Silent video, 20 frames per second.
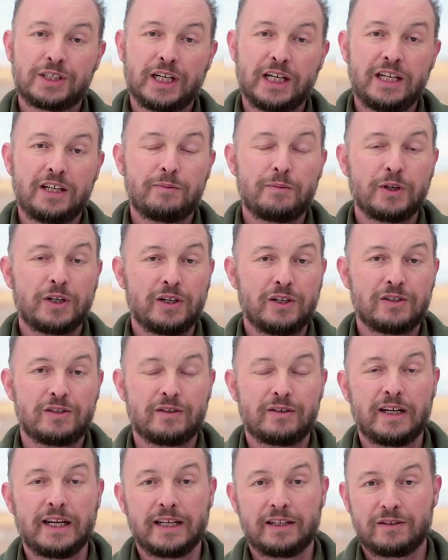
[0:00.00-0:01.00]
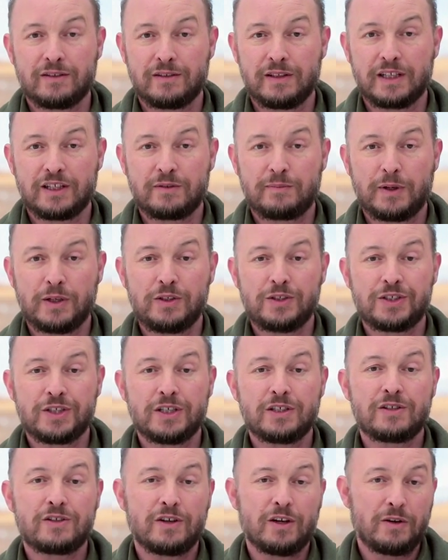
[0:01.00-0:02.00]
shake because of the length of the
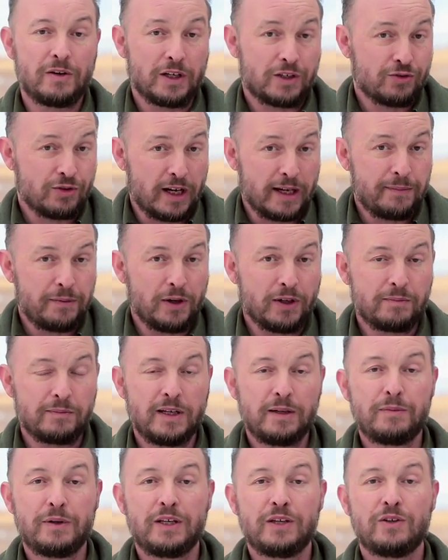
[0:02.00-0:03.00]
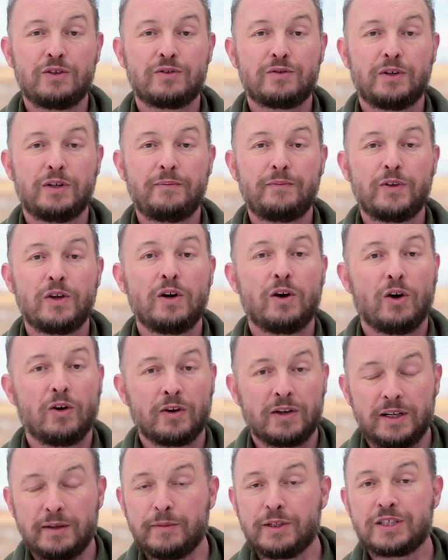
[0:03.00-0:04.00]
exposure, so a tripod may be useful,
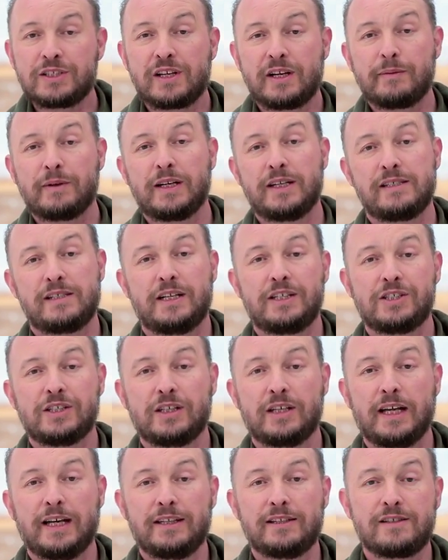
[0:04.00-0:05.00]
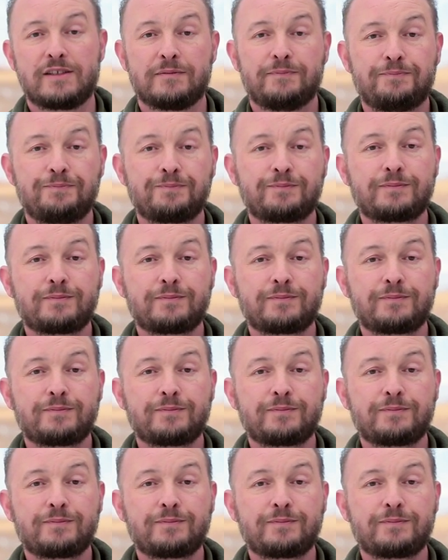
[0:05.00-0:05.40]
or an image stabilization lens.